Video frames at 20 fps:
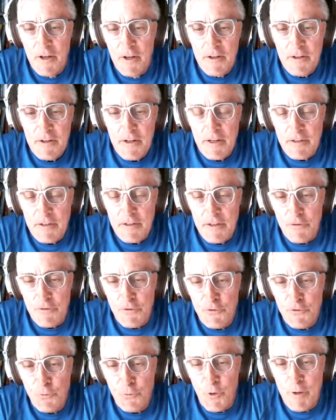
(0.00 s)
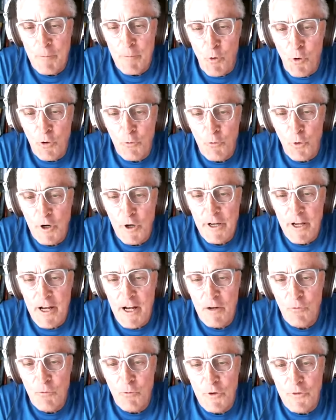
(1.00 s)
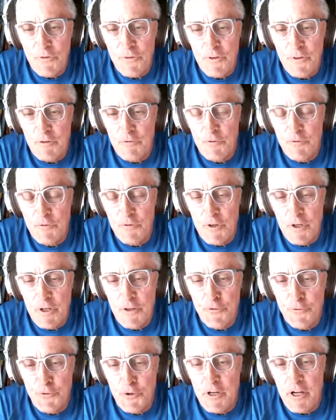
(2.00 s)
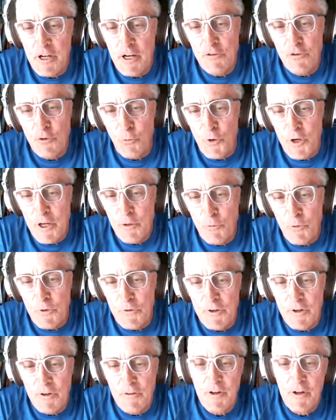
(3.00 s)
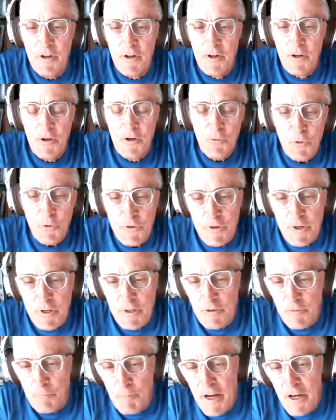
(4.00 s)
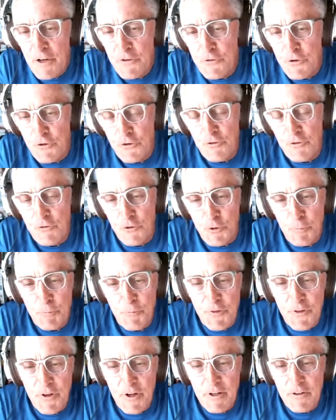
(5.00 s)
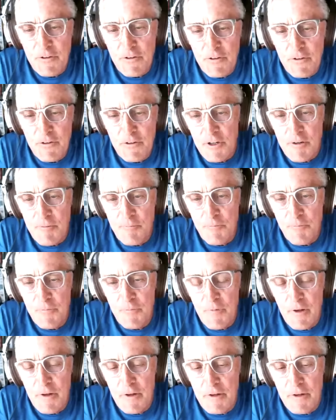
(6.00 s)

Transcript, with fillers: He did a swim workout with the, the three days a week with a with a master's group that um,